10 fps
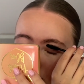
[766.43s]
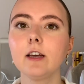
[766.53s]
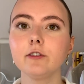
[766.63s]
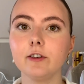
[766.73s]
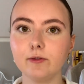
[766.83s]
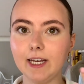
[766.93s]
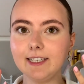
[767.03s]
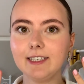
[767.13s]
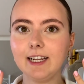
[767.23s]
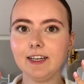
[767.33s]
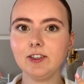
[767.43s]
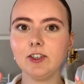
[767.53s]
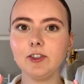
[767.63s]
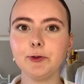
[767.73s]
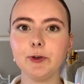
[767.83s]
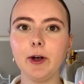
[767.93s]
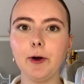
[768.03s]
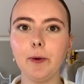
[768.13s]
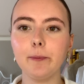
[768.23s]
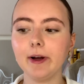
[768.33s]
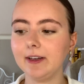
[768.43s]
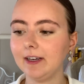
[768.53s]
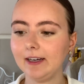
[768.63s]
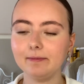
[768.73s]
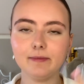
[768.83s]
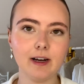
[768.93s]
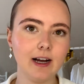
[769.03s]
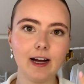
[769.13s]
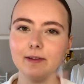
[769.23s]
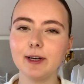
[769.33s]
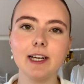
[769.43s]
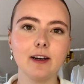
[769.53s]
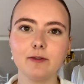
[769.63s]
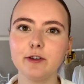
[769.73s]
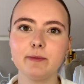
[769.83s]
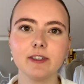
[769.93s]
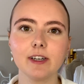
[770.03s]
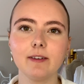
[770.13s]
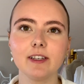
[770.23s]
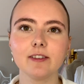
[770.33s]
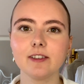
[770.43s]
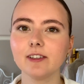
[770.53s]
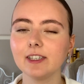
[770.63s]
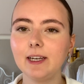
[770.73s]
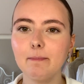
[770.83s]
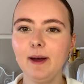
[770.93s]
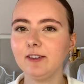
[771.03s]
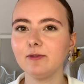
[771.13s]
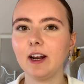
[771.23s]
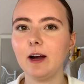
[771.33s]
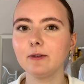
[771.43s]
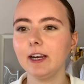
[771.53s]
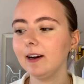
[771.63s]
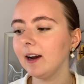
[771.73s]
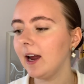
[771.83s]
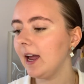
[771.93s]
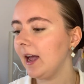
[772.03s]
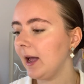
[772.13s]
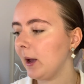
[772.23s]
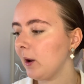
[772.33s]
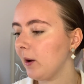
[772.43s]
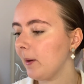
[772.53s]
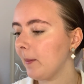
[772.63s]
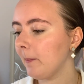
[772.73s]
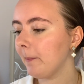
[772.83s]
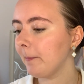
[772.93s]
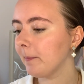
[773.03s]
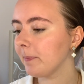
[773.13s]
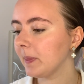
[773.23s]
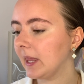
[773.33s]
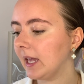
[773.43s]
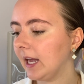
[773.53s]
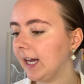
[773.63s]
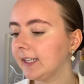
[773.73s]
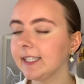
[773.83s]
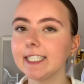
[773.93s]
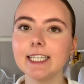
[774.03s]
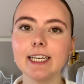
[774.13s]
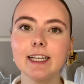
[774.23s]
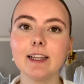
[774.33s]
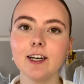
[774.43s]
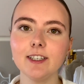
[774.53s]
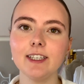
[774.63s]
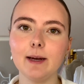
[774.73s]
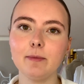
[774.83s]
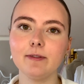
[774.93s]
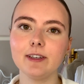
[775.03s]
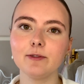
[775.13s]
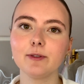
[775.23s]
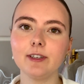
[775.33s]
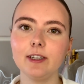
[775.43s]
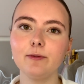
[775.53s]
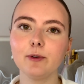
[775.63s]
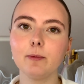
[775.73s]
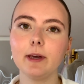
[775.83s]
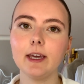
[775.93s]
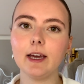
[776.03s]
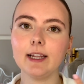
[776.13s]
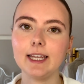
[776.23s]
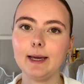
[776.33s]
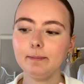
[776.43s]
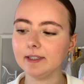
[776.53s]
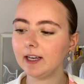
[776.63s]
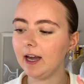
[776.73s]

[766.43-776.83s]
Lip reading: So that's the lashes. I really love this mascara. It's honestly the best one out there. And the last step of this routine will be lips.